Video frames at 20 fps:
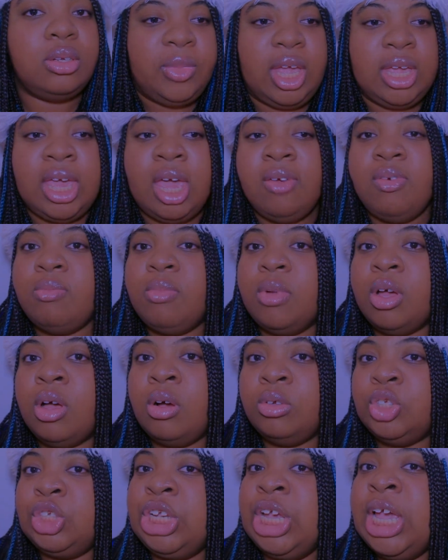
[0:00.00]
I gave him a
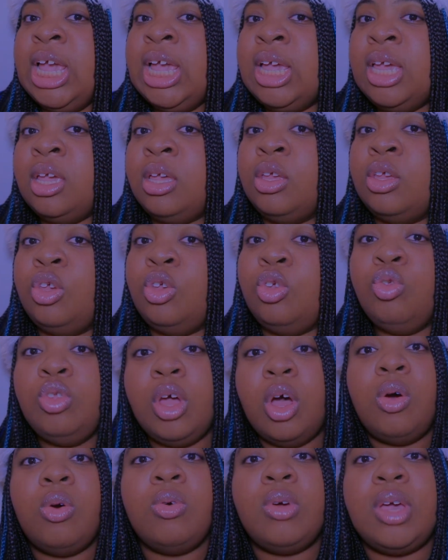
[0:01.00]
gold chain, you
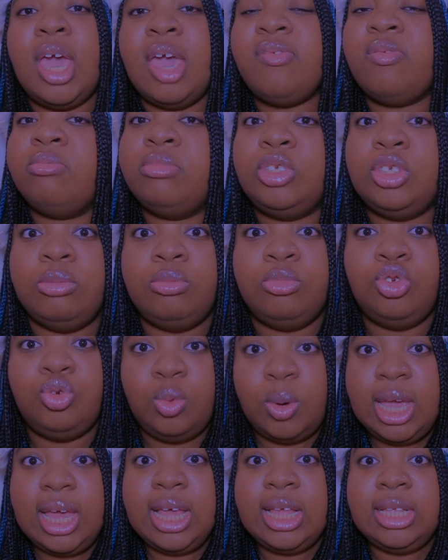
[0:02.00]
know, gave him some
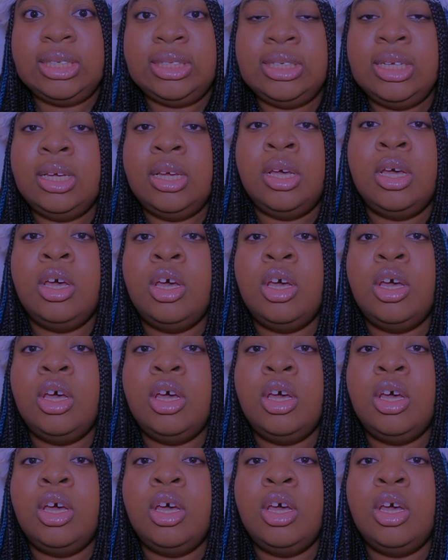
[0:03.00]
dreads,